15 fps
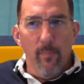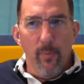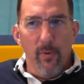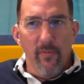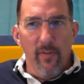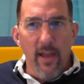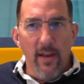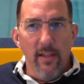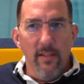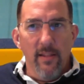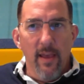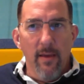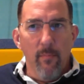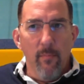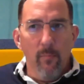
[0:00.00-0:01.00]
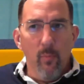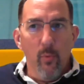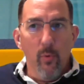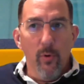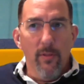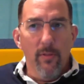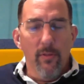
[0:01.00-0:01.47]
provided them
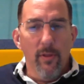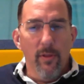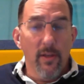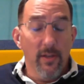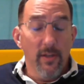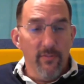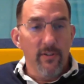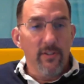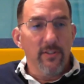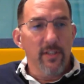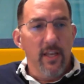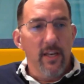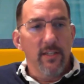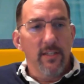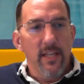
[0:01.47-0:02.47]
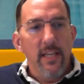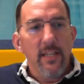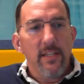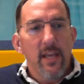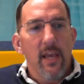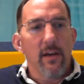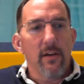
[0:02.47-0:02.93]
with a different set of
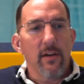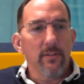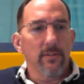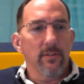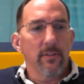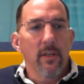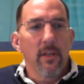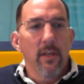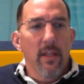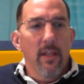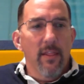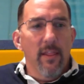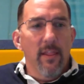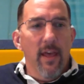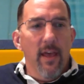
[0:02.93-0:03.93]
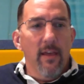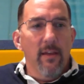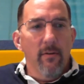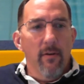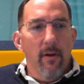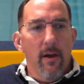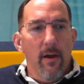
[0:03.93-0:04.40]
details that